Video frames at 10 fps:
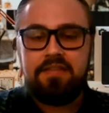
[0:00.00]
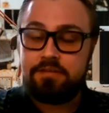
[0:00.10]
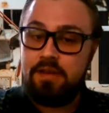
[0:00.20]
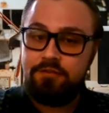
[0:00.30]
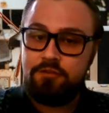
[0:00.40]

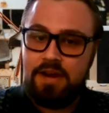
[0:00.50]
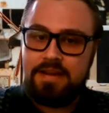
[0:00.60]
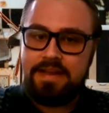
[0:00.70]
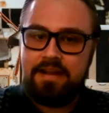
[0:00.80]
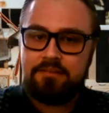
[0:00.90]
This will have
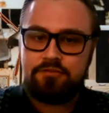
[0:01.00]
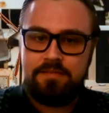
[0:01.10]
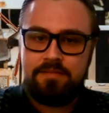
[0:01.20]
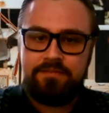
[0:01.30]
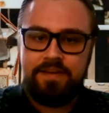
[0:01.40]
great
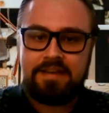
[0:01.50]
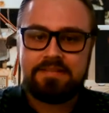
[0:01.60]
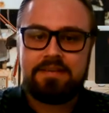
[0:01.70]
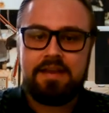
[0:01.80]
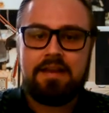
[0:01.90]
downstream
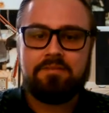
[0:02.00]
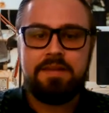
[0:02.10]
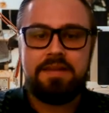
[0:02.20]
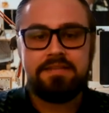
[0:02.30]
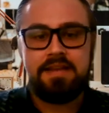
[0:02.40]
effects
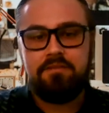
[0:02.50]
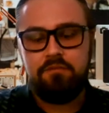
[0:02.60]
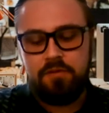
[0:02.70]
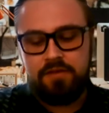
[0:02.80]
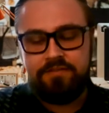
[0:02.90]
because
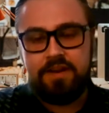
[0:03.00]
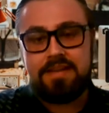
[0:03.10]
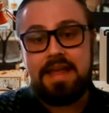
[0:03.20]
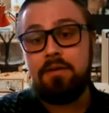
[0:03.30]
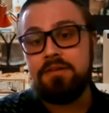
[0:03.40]
what we find
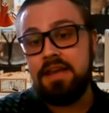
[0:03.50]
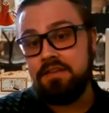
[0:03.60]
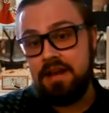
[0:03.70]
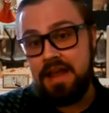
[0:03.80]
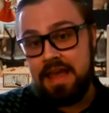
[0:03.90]
now is
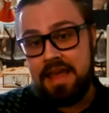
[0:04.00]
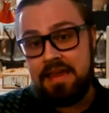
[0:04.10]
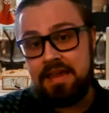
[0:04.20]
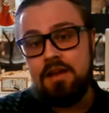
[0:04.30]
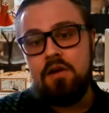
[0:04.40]
either
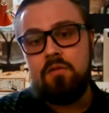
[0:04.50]
A,